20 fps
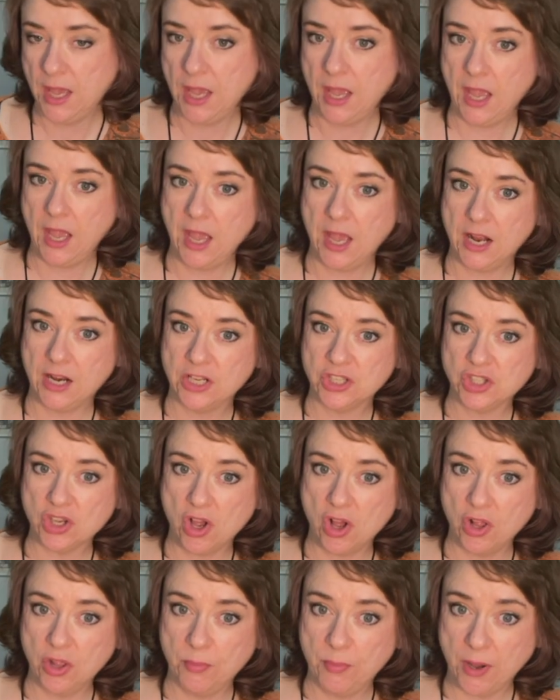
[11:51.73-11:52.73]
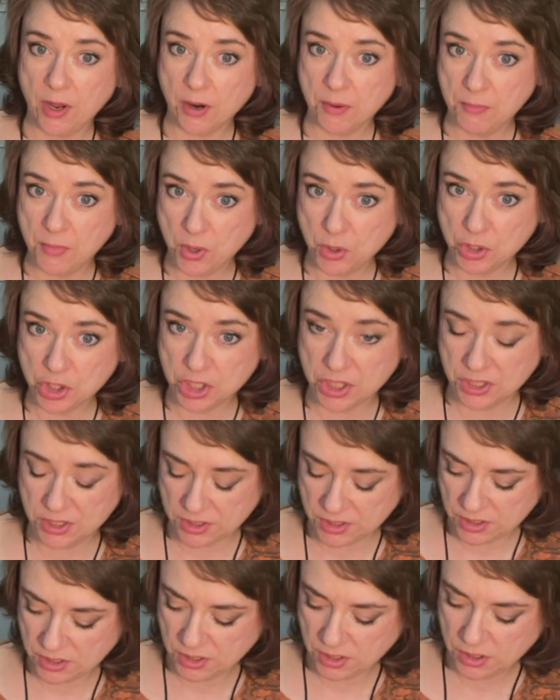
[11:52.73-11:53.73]
and it's all about
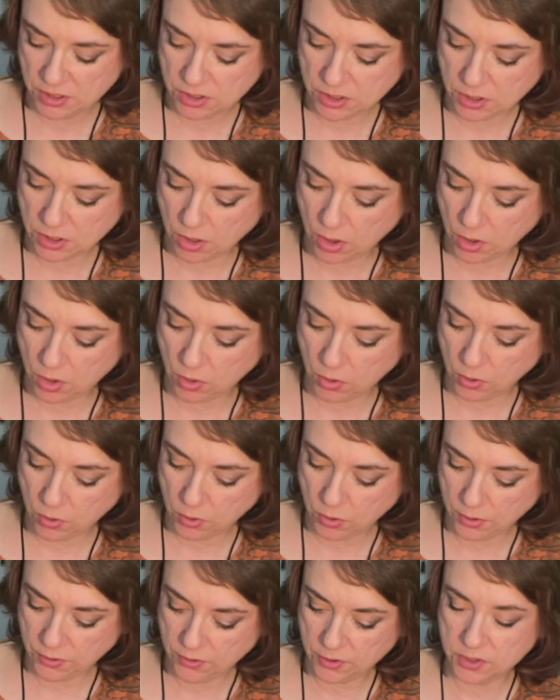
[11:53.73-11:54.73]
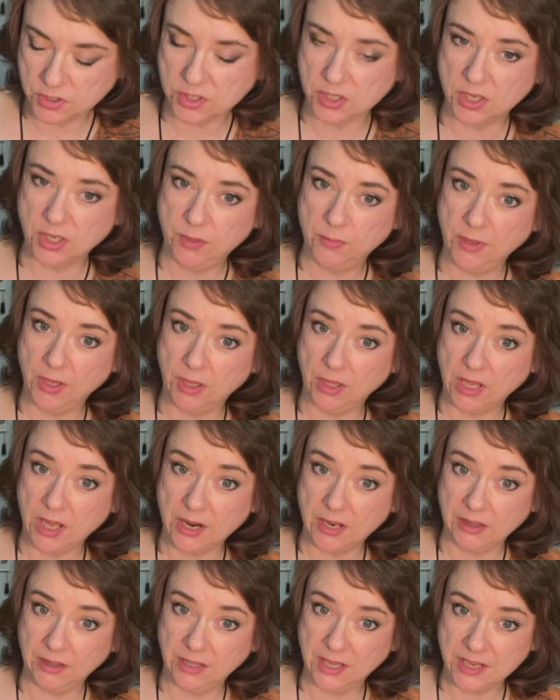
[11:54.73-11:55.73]
emotions. So there's going to be a lot
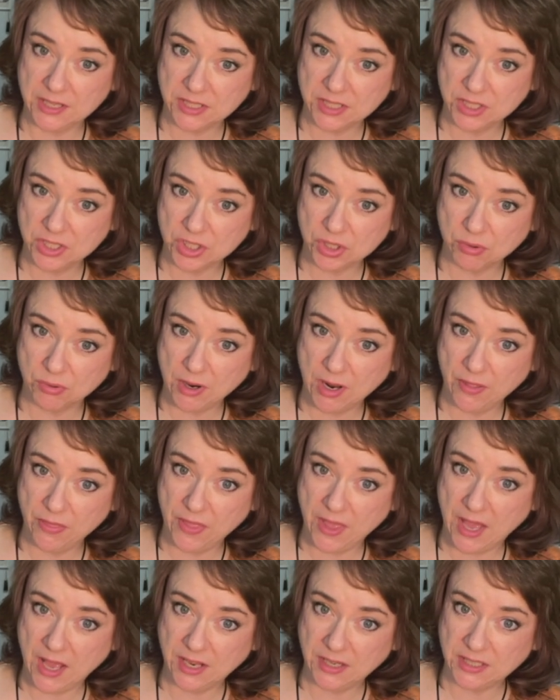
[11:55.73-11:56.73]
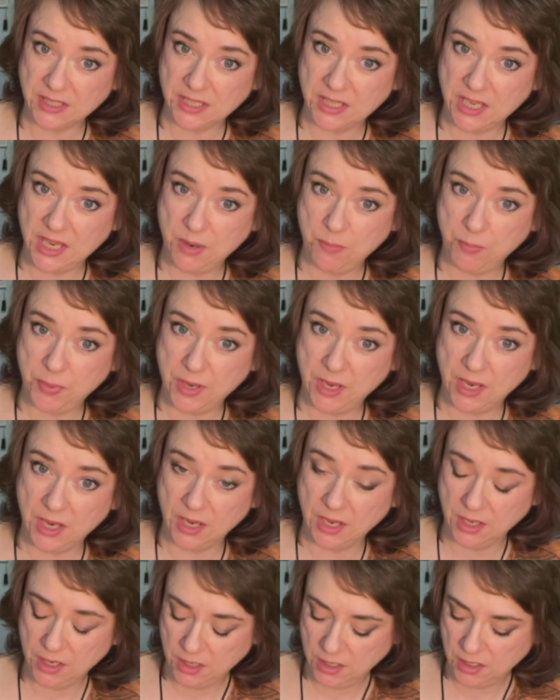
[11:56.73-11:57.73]
of lessons around that,
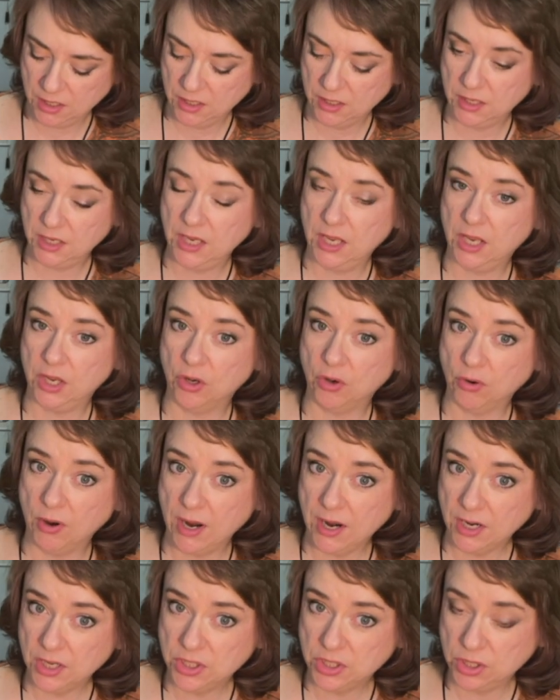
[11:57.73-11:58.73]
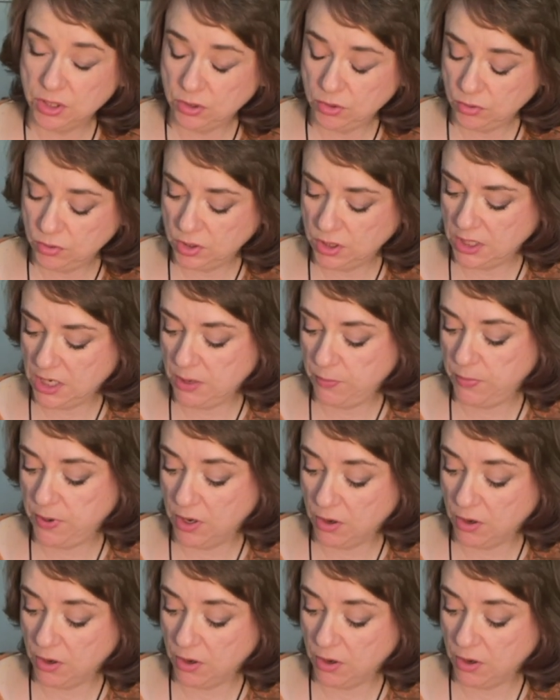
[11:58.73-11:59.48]
keeping in gratitude, keeping